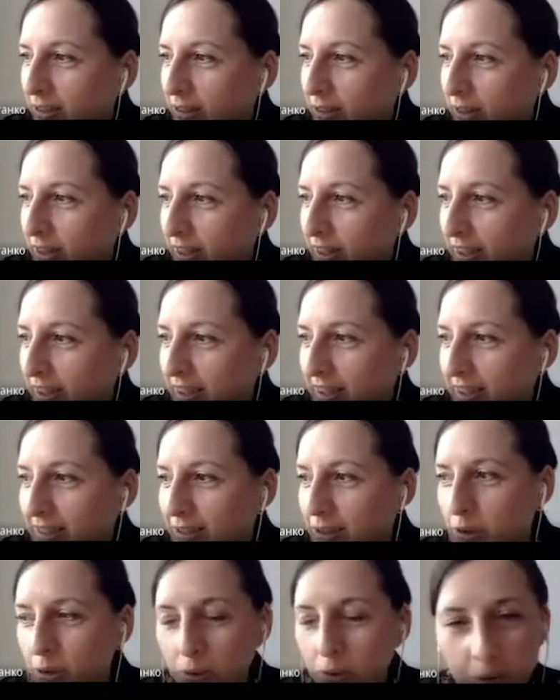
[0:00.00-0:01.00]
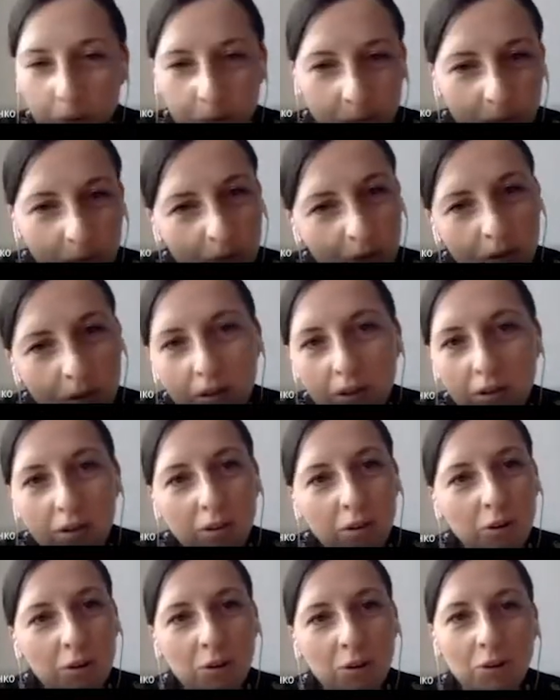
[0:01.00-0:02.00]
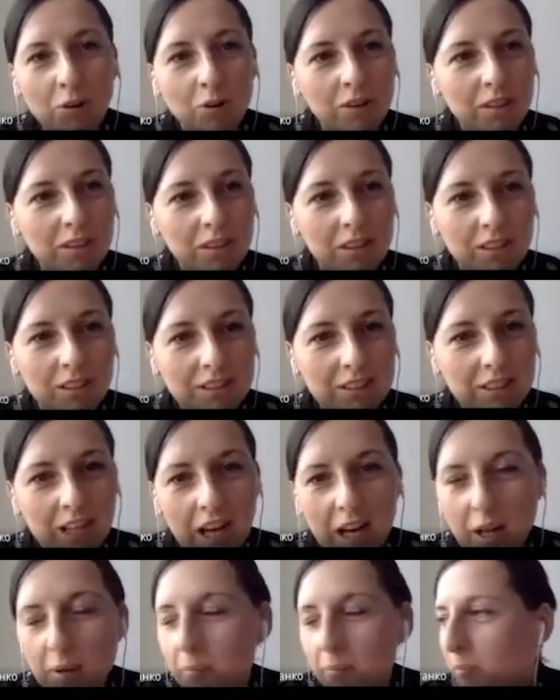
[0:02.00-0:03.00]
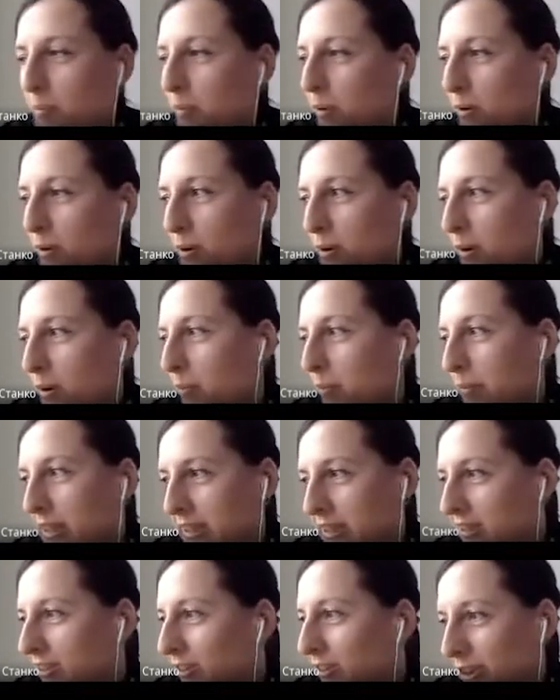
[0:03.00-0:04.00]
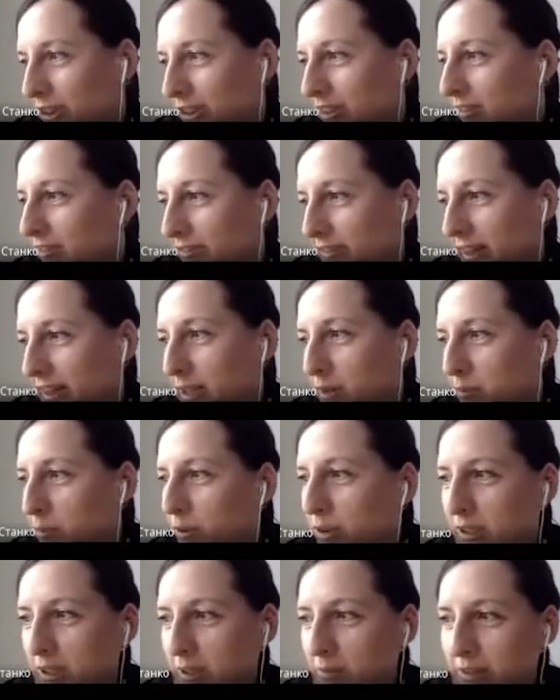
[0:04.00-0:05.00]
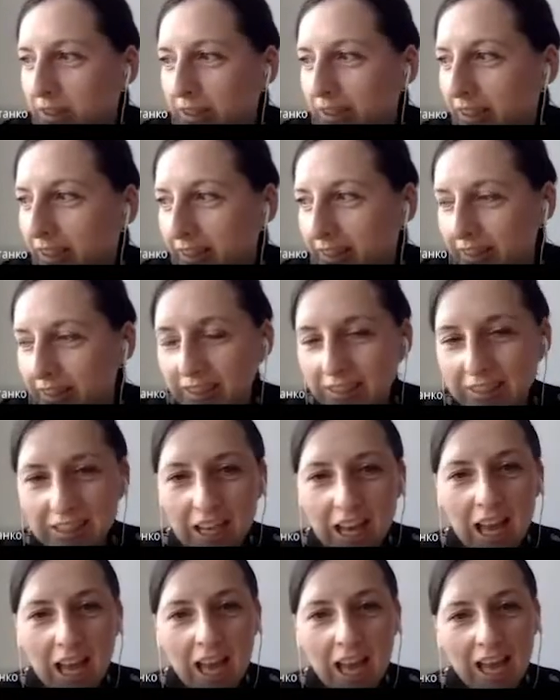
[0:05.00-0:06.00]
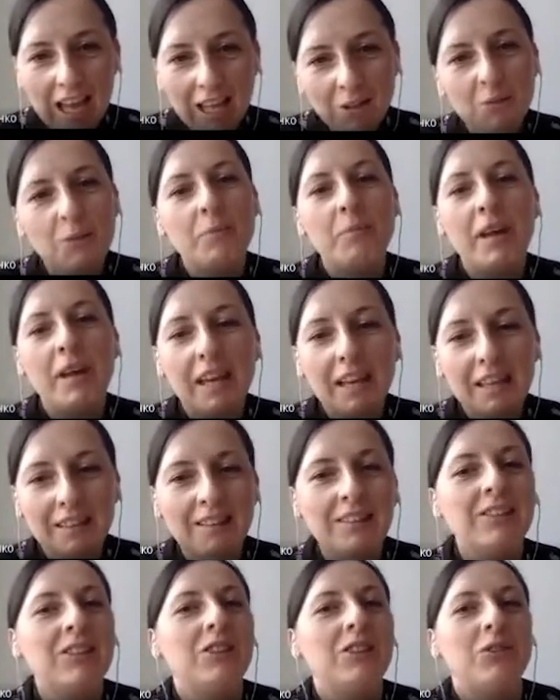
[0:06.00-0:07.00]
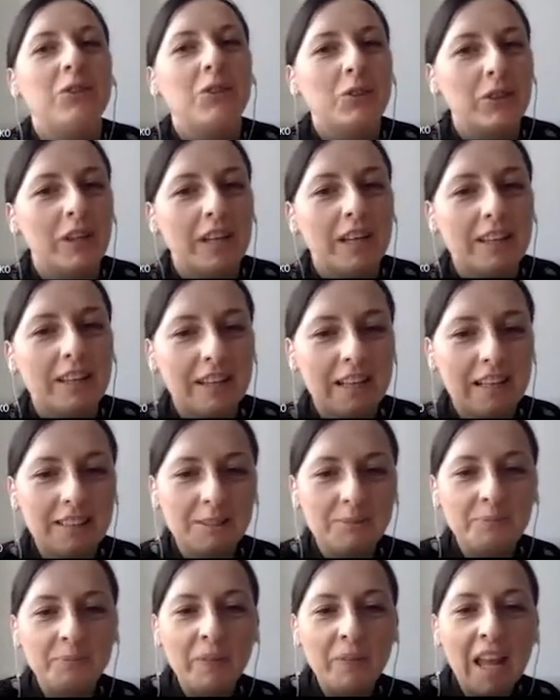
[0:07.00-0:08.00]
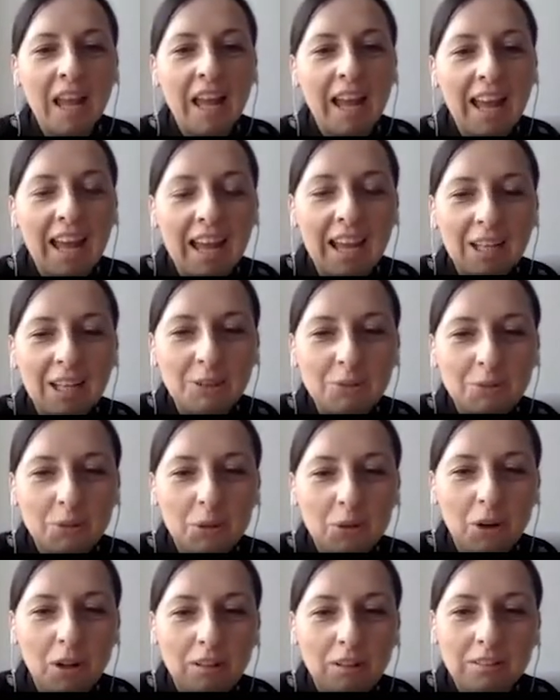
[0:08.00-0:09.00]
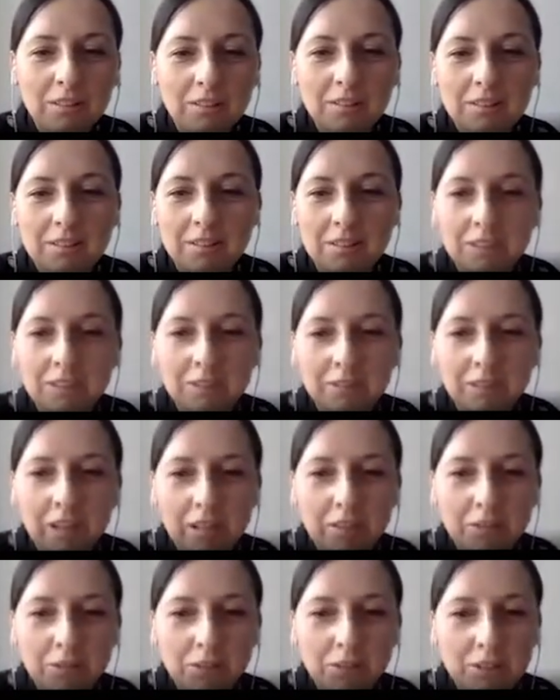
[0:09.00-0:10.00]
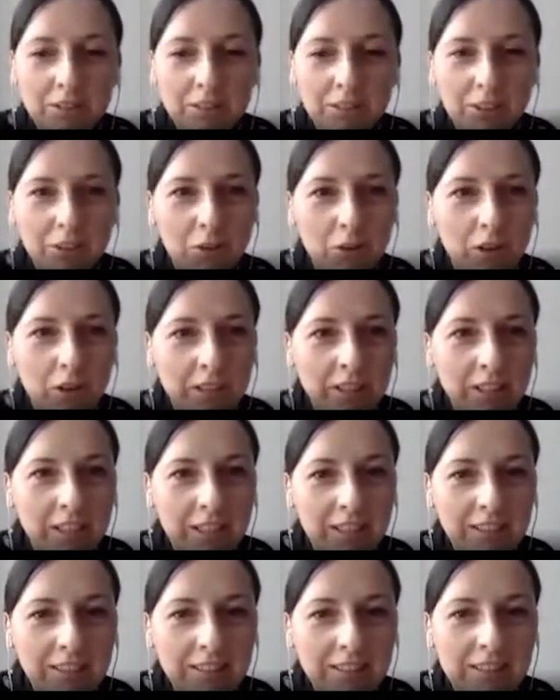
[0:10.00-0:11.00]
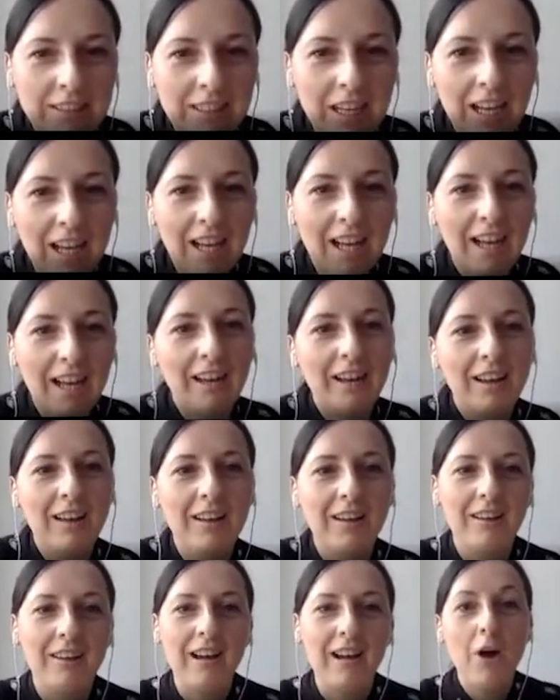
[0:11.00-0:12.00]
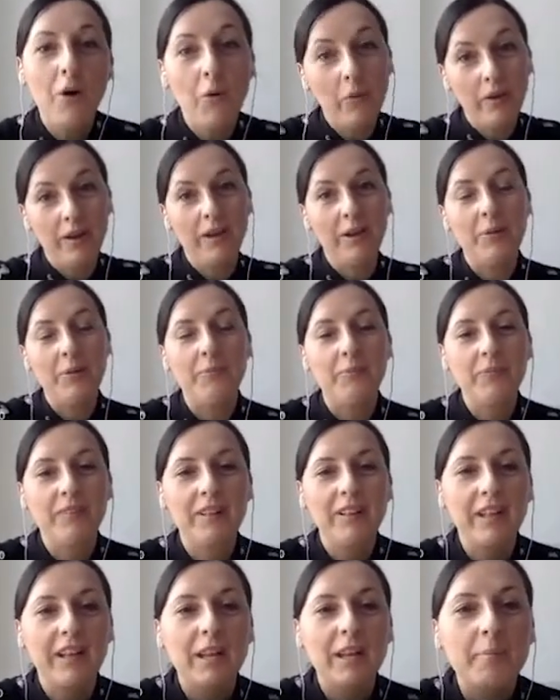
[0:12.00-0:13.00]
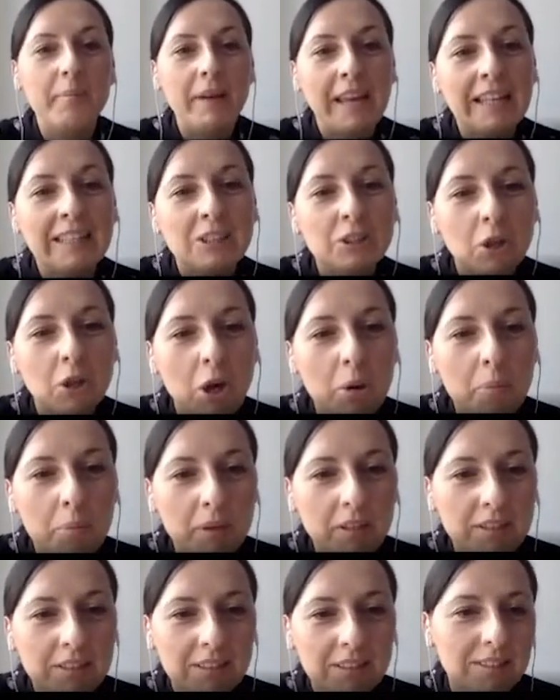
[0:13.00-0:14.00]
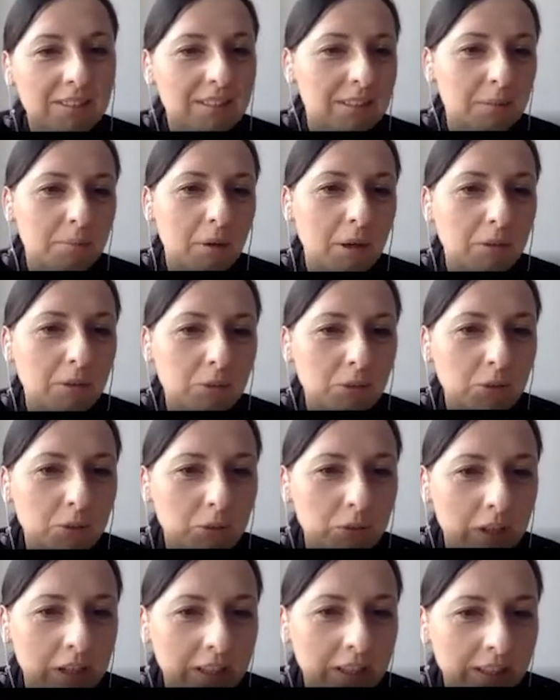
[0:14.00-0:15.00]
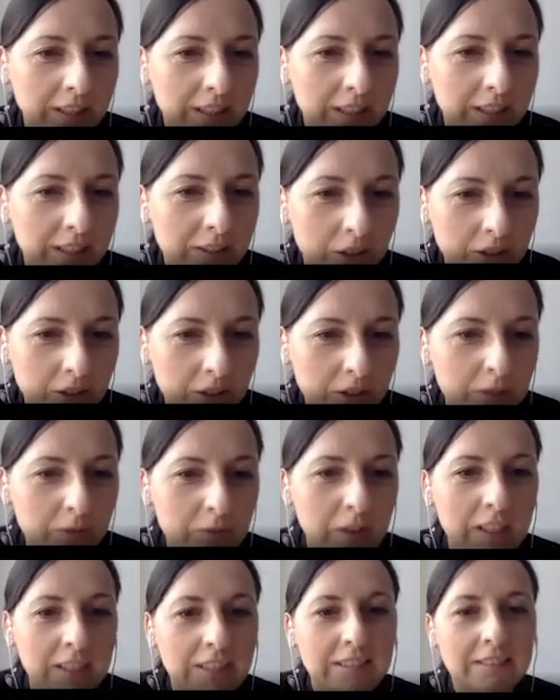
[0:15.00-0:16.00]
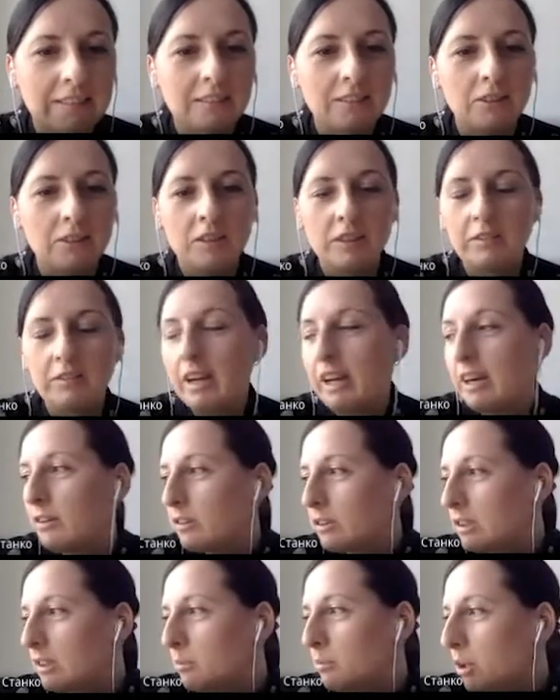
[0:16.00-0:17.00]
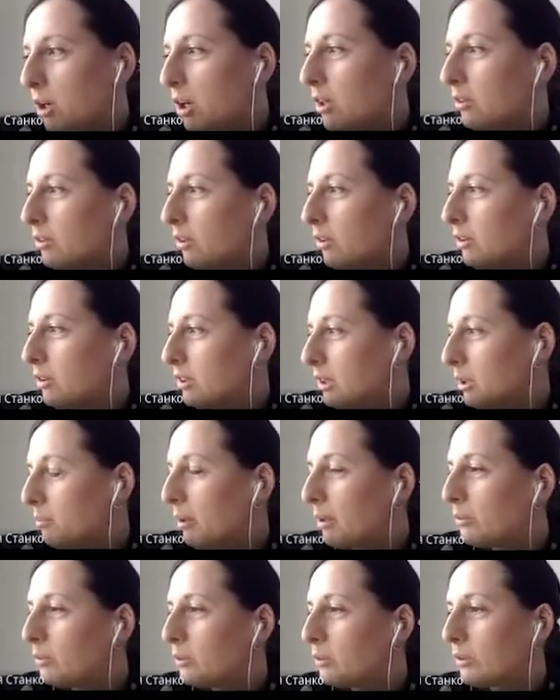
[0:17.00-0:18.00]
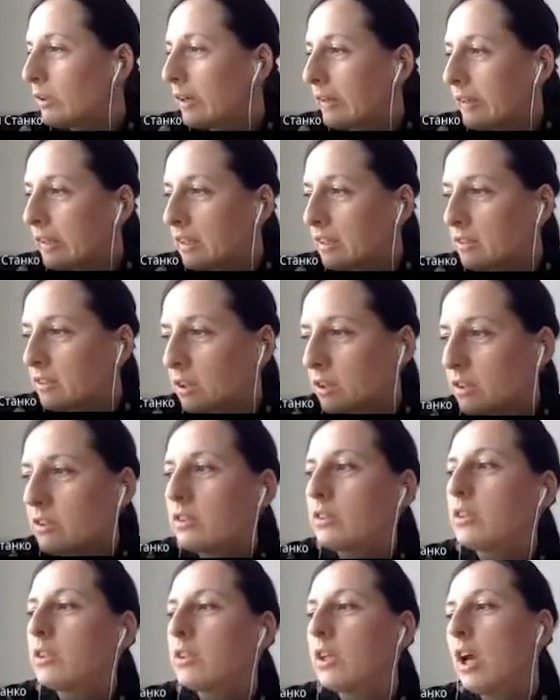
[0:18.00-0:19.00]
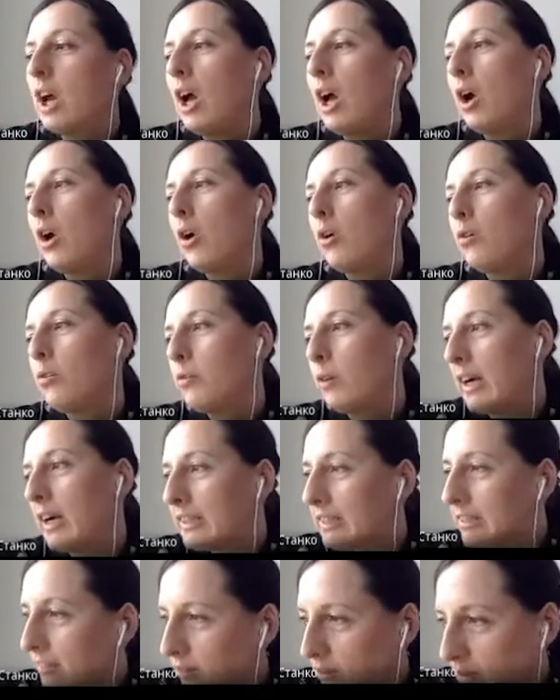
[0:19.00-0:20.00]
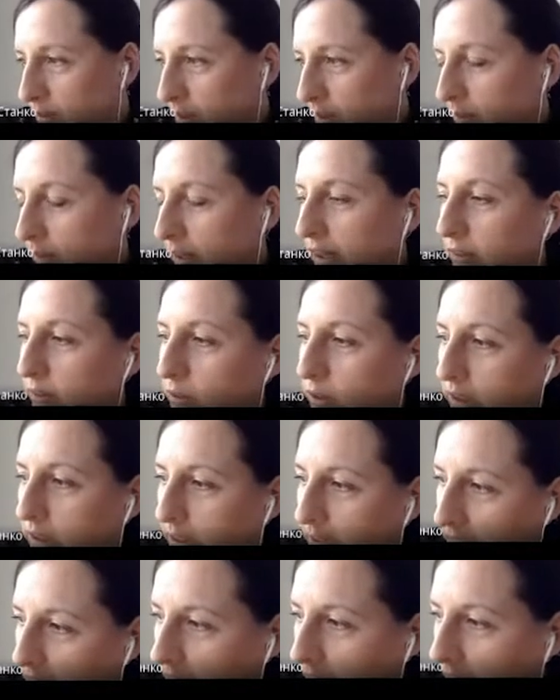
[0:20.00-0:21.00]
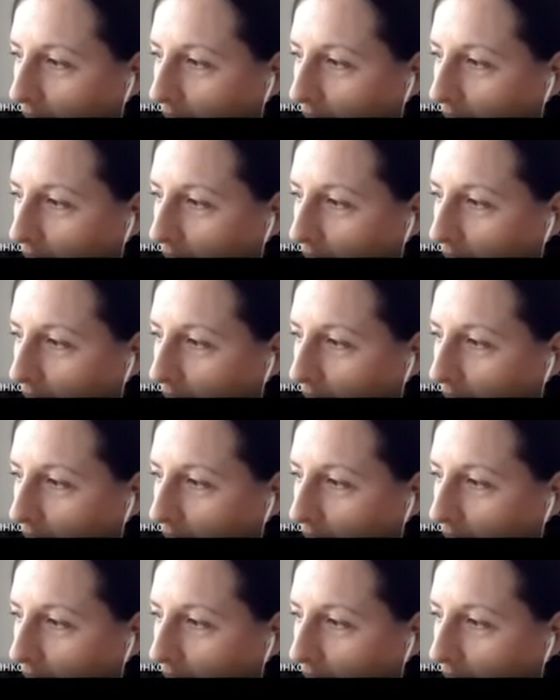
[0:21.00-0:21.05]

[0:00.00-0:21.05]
the Zoom or on the Skype or Messenger in Facebook, something like this, and we make the interview like that. And we called it Coronavirus Chronicles. Our main topics, it's about Ukrainian doctors fighting coronavirus abroad, also about Ukrainian doctors who fighting coronavirus here